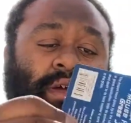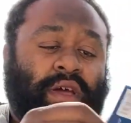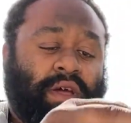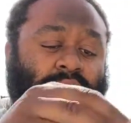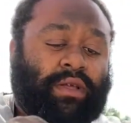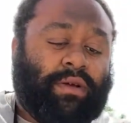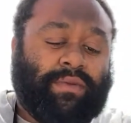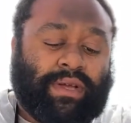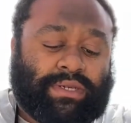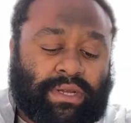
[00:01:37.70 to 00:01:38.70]
Oh,
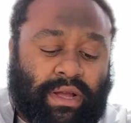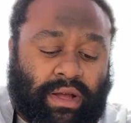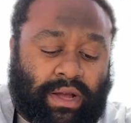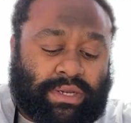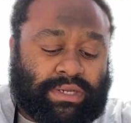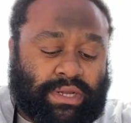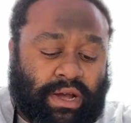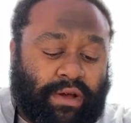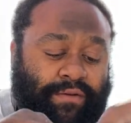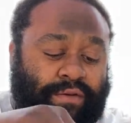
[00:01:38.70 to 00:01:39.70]
that's uh,
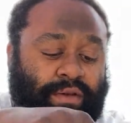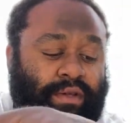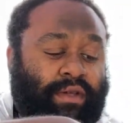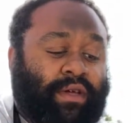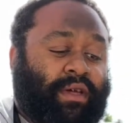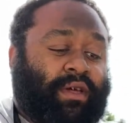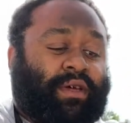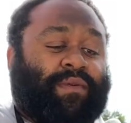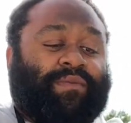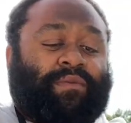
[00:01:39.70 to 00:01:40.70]

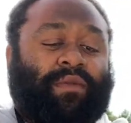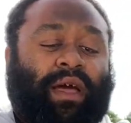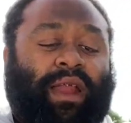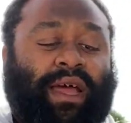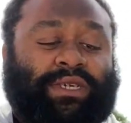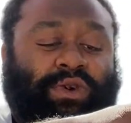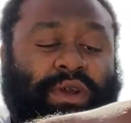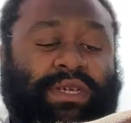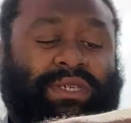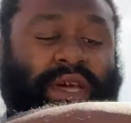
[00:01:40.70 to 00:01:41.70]
stuff. I like showing
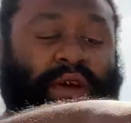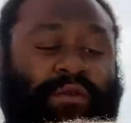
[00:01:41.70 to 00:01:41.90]
the sticker